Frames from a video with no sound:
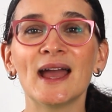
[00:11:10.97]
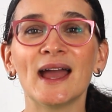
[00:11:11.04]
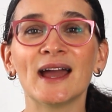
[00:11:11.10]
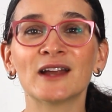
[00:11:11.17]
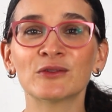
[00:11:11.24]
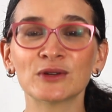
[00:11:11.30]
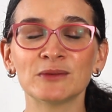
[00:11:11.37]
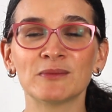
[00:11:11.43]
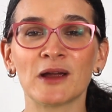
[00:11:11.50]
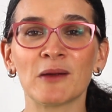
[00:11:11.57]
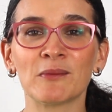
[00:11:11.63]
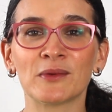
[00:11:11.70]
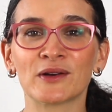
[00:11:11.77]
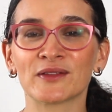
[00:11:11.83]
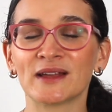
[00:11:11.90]
And
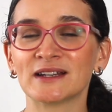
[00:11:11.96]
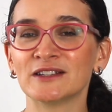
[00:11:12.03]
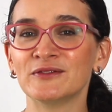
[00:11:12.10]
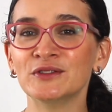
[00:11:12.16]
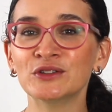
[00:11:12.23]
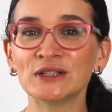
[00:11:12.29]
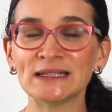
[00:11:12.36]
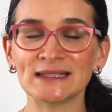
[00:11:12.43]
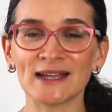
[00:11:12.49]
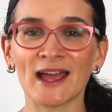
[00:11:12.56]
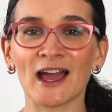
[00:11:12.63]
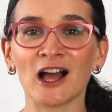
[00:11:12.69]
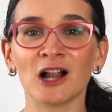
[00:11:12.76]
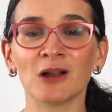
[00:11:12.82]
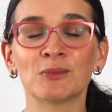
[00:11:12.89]
remember that if you need
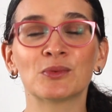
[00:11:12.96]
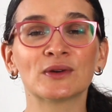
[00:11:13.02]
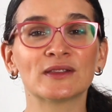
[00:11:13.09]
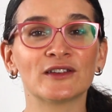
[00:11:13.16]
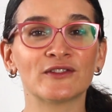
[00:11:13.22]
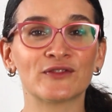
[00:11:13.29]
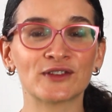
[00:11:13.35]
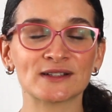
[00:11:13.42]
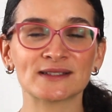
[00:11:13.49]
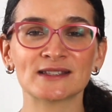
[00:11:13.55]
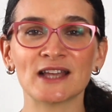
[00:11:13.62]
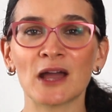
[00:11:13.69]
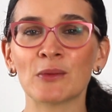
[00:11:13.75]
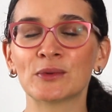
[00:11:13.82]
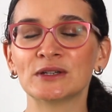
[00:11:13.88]
help with the first
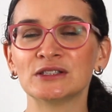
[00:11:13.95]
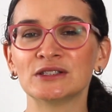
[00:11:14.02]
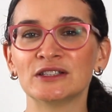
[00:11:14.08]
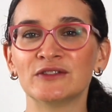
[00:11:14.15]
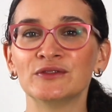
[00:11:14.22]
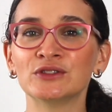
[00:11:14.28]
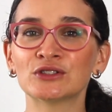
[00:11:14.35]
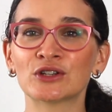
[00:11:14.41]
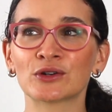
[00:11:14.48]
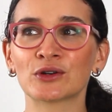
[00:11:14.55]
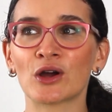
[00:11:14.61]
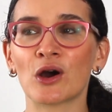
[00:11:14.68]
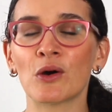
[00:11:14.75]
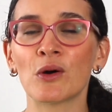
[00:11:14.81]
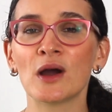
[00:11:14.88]
step, if you don't
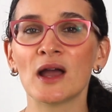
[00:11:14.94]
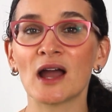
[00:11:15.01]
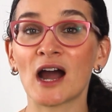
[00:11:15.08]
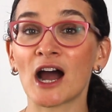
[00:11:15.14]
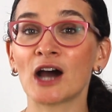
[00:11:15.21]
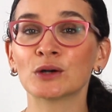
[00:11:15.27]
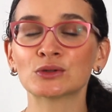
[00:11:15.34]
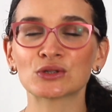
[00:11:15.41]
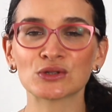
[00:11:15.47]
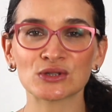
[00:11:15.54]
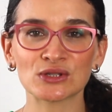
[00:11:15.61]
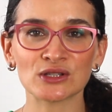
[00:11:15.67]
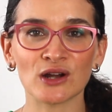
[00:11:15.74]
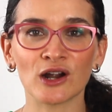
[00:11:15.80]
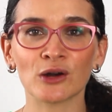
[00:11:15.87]
know how to
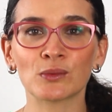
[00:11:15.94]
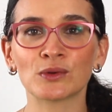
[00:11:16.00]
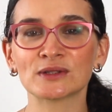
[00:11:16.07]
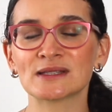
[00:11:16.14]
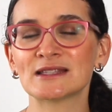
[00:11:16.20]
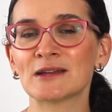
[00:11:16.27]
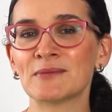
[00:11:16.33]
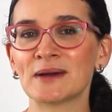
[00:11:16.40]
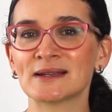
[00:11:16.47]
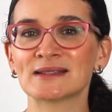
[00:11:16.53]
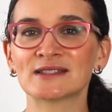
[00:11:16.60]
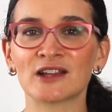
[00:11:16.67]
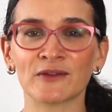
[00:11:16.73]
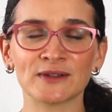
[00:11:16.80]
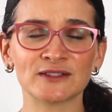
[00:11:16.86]
start, what's the
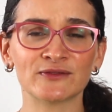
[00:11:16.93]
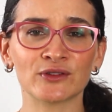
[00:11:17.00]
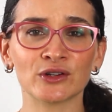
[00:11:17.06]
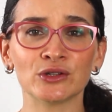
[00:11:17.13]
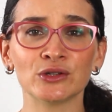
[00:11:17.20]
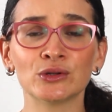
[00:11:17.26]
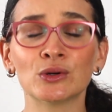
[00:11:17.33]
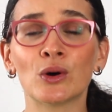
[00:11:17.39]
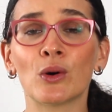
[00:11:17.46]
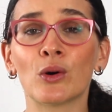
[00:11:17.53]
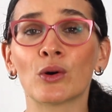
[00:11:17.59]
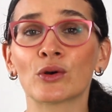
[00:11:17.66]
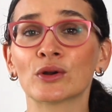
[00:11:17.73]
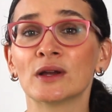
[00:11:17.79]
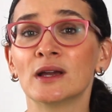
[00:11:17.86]
best service for you,
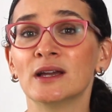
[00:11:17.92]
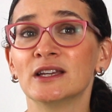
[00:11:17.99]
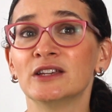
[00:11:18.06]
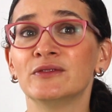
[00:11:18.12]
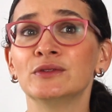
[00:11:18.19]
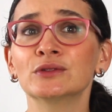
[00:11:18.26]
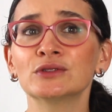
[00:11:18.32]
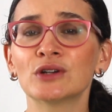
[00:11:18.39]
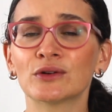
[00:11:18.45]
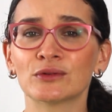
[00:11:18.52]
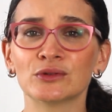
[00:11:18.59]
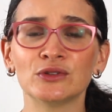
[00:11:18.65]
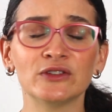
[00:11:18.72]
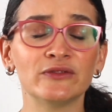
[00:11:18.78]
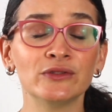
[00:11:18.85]
or if
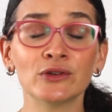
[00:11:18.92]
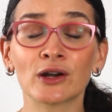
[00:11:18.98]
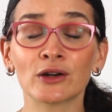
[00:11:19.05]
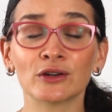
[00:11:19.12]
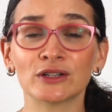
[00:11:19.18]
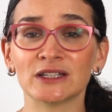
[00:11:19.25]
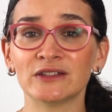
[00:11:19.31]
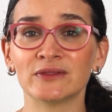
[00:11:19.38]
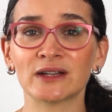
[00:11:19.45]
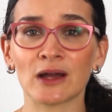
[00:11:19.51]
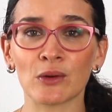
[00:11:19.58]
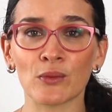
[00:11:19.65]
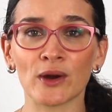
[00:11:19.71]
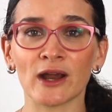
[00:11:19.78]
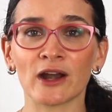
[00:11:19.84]
you're not even
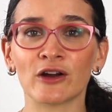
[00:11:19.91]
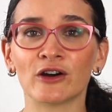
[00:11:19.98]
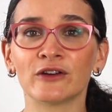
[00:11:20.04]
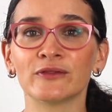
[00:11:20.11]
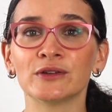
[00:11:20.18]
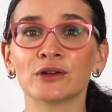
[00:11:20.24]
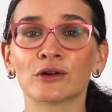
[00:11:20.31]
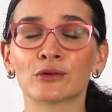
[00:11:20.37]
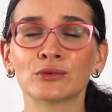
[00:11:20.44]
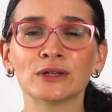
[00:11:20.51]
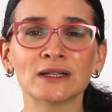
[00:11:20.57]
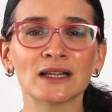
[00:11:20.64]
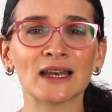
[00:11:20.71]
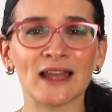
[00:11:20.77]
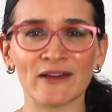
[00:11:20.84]
aware of your
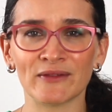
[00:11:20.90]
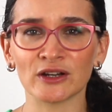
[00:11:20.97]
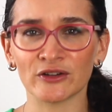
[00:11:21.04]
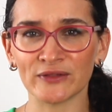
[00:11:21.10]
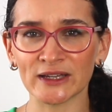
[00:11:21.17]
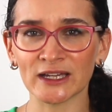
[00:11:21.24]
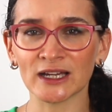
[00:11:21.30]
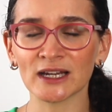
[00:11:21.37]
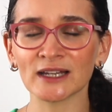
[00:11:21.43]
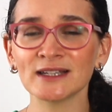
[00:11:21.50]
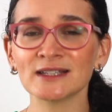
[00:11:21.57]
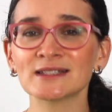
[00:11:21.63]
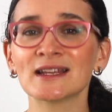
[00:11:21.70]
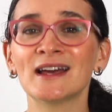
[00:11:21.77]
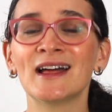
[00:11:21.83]
real level of
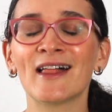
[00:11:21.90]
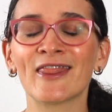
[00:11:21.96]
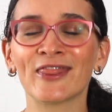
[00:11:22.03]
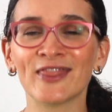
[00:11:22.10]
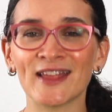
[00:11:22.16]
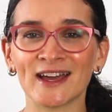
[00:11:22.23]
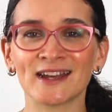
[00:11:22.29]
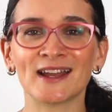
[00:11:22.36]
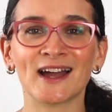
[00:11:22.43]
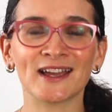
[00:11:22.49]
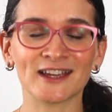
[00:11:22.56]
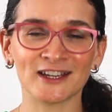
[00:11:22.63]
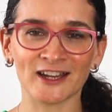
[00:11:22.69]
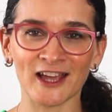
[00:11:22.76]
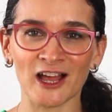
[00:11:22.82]
English, then I
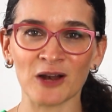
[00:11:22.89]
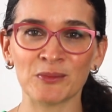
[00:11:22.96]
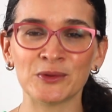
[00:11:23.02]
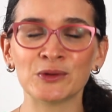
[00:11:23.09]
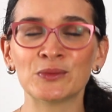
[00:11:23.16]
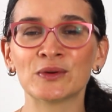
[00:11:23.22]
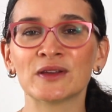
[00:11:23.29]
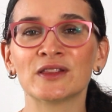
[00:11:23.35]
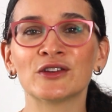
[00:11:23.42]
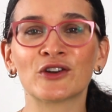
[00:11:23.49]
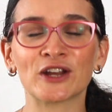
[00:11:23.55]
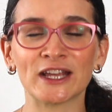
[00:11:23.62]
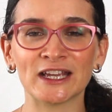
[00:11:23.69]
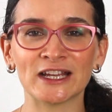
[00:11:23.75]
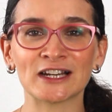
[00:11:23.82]
can help you with
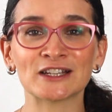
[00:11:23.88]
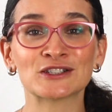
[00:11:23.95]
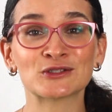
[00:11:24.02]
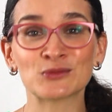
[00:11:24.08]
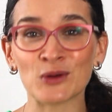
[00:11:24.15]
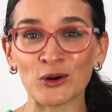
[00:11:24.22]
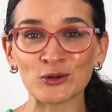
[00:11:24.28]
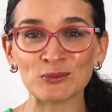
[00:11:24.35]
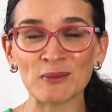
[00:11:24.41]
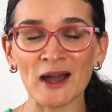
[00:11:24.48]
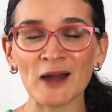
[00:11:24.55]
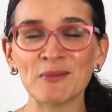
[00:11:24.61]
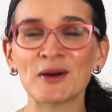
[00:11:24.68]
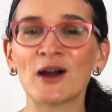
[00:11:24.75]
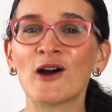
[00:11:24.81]
your English
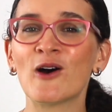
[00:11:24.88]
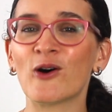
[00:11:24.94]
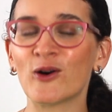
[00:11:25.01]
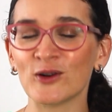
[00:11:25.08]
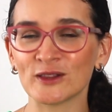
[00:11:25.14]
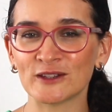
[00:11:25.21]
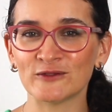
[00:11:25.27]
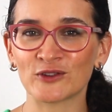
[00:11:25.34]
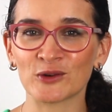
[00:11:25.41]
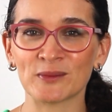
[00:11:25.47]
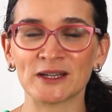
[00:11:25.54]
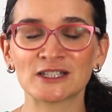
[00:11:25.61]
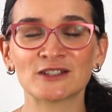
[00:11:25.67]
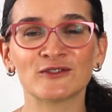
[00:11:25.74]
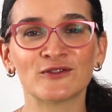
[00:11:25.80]
roadmap. All the
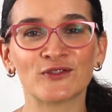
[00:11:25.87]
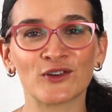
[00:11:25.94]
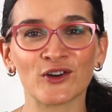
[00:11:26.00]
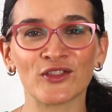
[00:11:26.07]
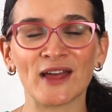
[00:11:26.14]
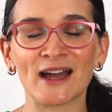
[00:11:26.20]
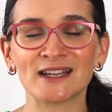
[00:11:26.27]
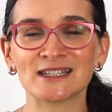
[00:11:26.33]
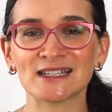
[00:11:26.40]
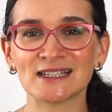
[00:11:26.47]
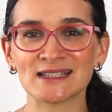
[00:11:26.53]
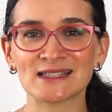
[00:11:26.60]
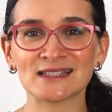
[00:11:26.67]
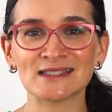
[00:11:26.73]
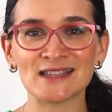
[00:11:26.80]
information for that
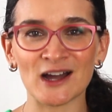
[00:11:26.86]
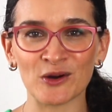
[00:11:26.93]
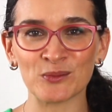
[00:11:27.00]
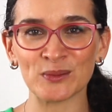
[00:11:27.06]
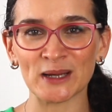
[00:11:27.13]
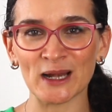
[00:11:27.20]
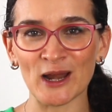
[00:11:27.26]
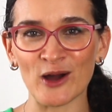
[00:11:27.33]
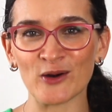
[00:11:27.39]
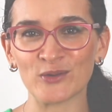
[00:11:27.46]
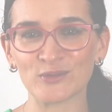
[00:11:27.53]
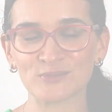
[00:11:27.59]
is down below.